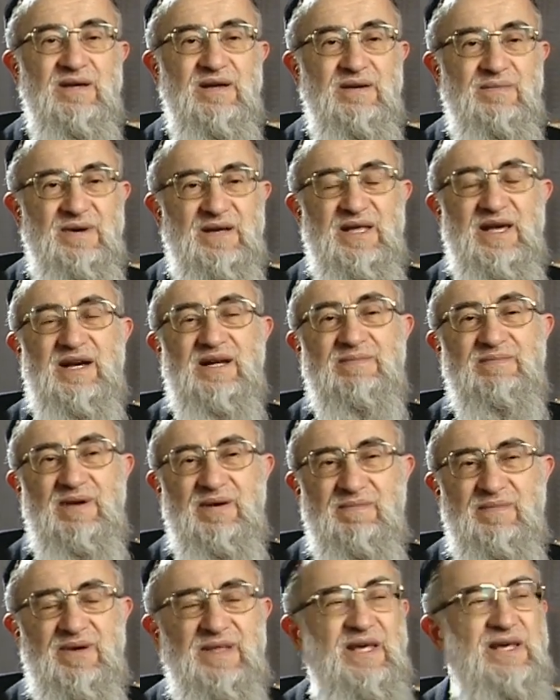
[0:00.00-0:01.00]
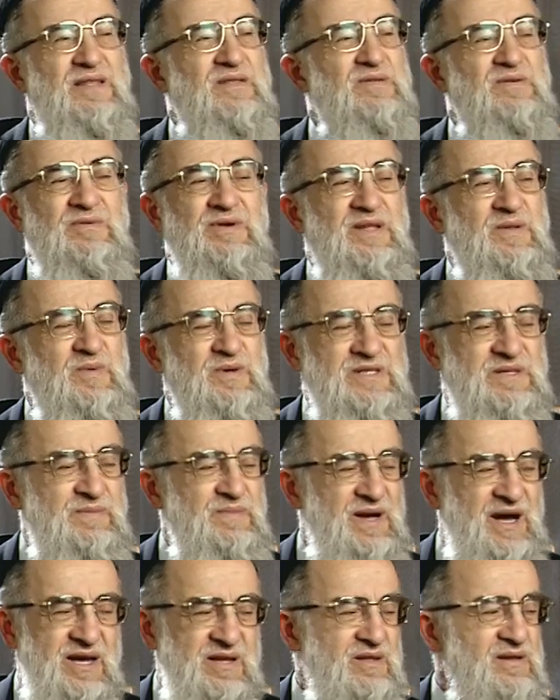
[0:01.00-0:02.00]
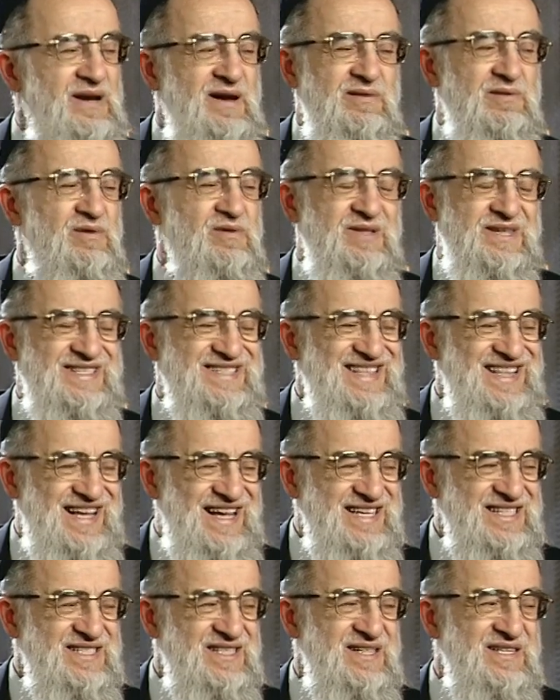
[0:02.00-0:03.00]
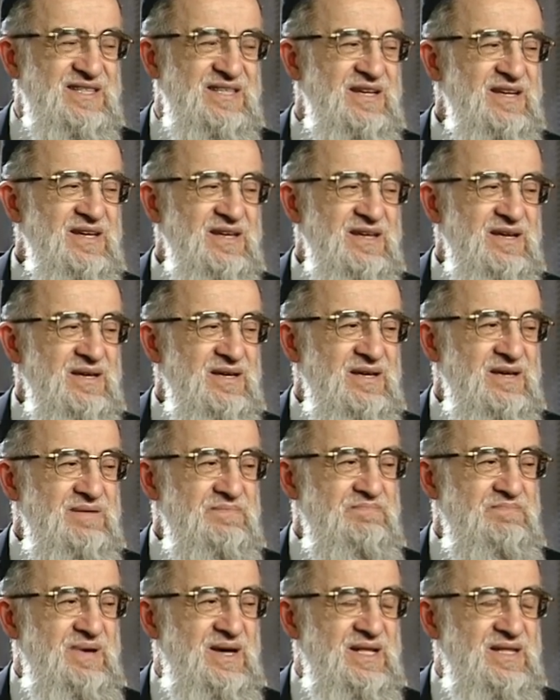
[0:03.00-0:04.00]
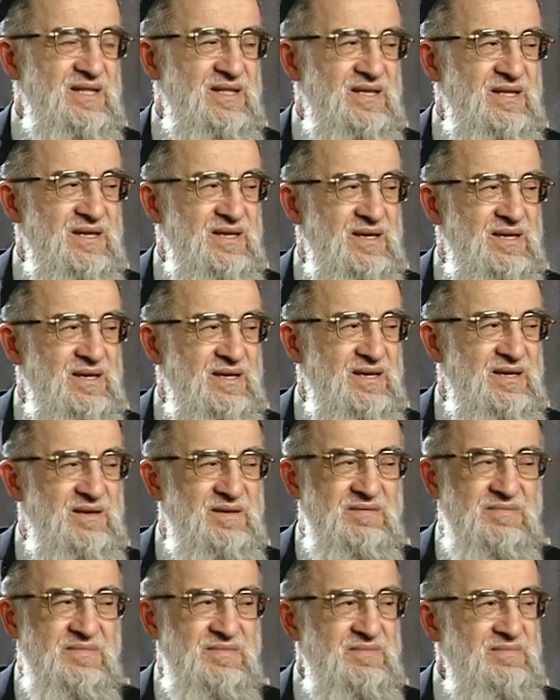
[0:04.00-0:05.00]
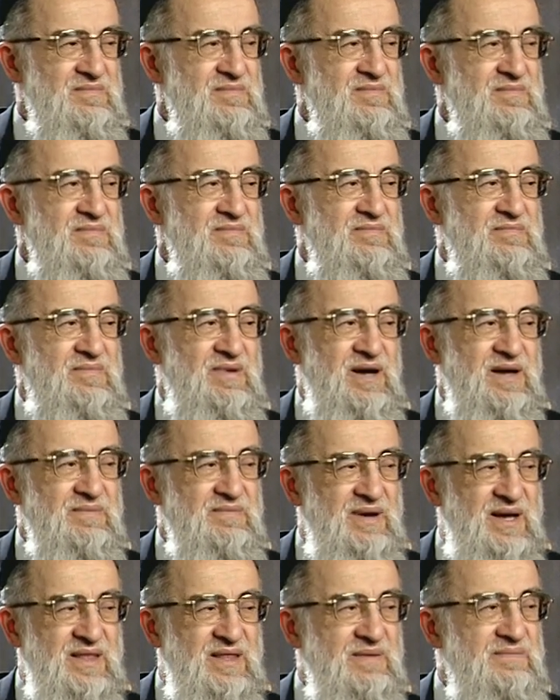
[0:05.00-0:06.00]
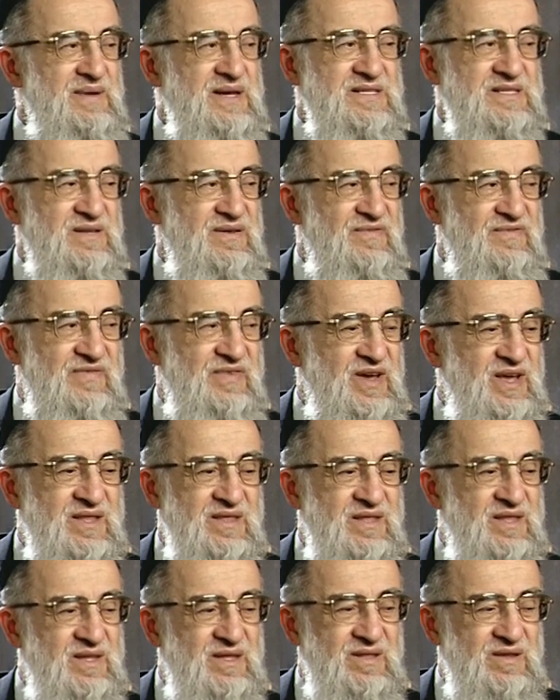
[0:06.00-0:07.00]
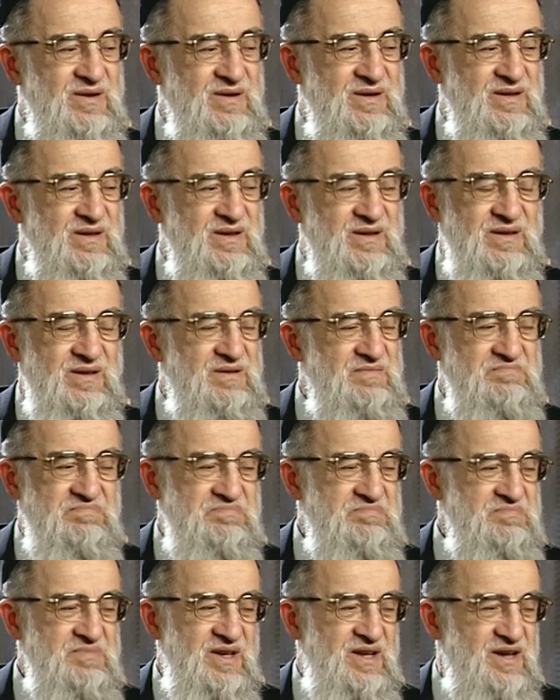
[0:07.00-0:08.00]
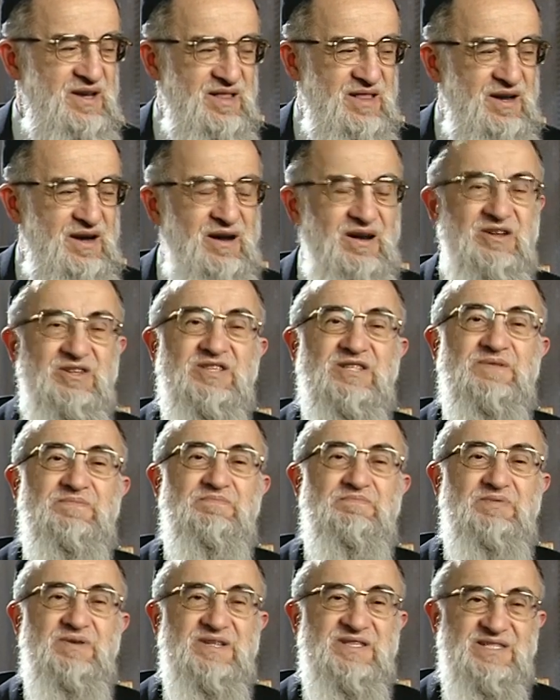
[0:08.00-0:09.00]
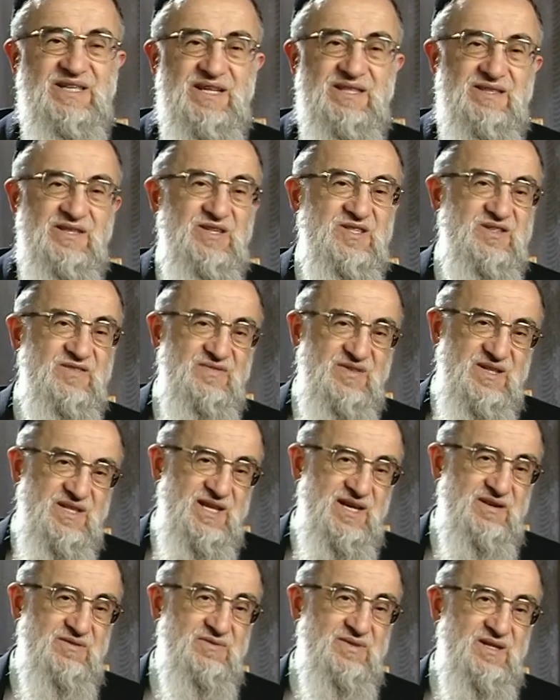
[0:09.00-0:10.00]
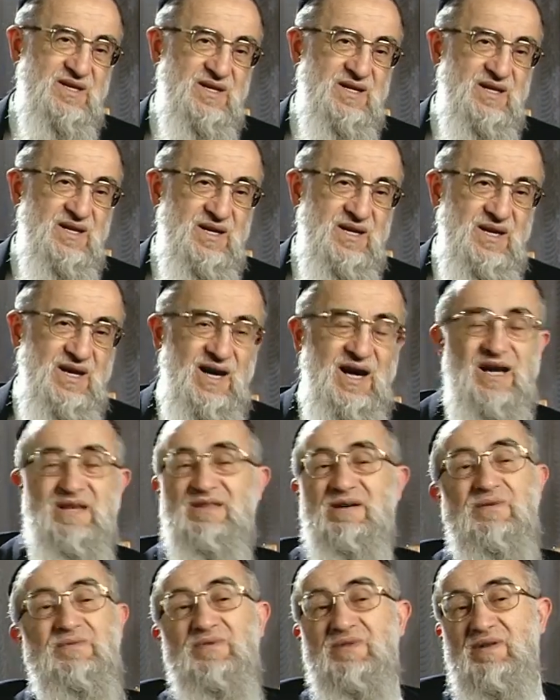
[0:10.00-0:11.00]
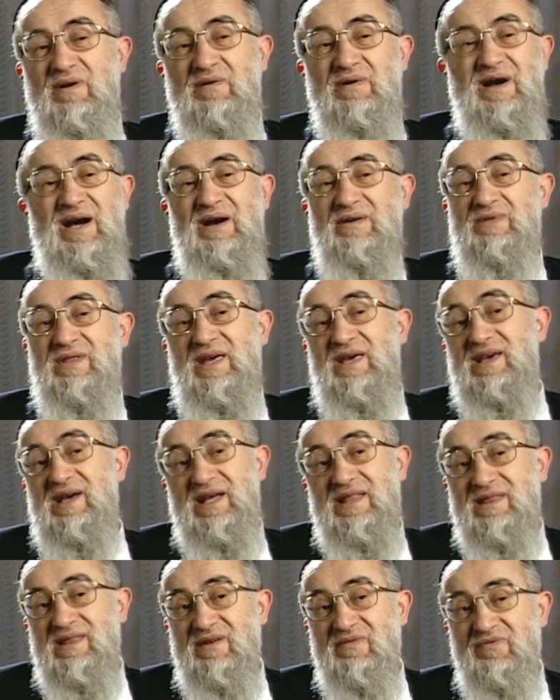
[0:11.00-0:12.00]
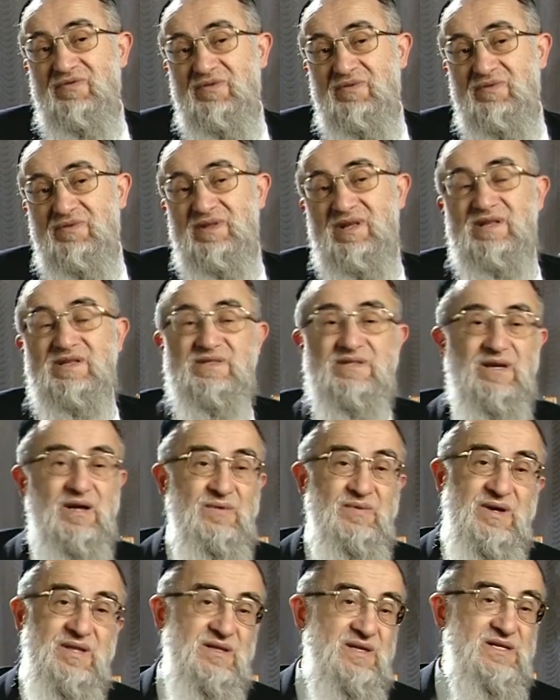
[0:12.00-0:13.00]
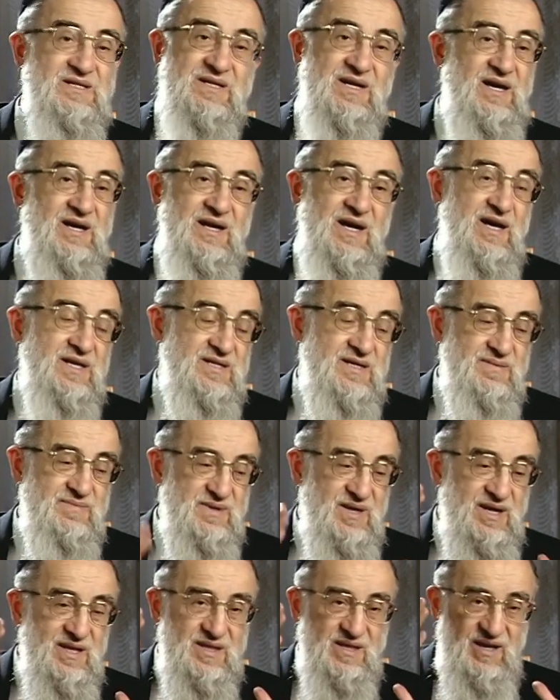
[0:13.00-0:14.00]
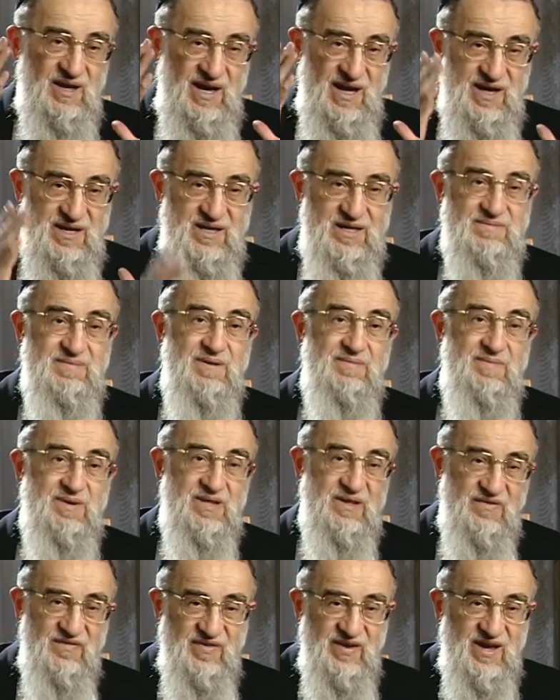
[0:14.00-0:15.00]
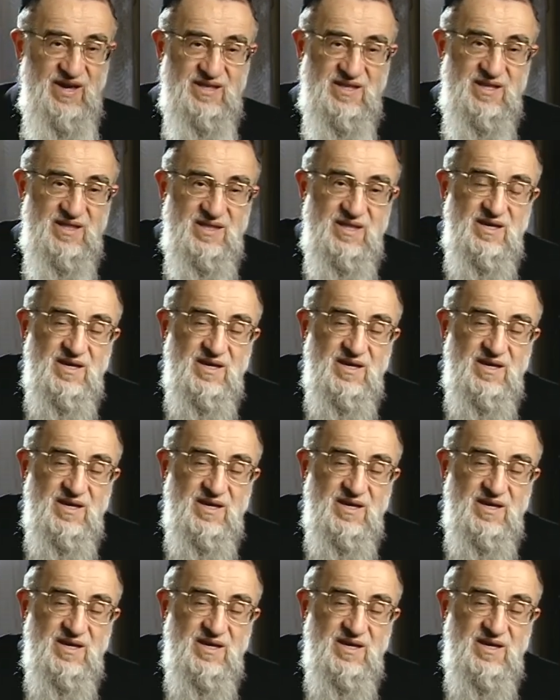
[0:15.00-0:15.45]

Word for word: but I remember that it was I don't know how long this lasted, but uh, my mother must have fed the, the uh, a large percentage of the town. I don't know how they got the food and so on. This I, I don't. The, I remember the fact that